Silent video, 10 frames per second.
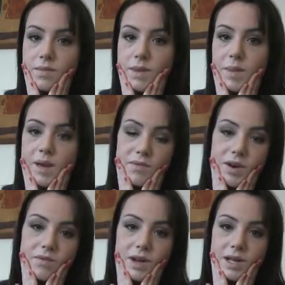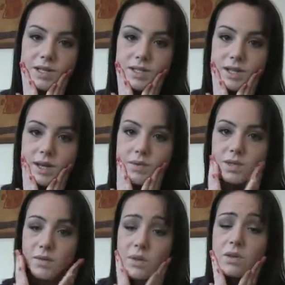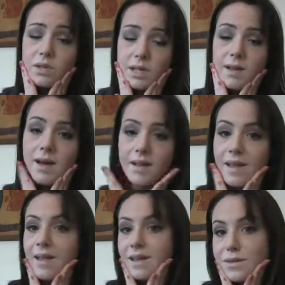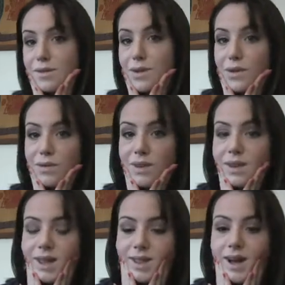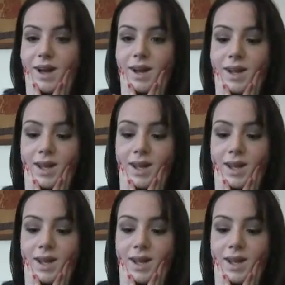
the Makeup Forever HD, which I've been using a lot lately. As you know, I really like that.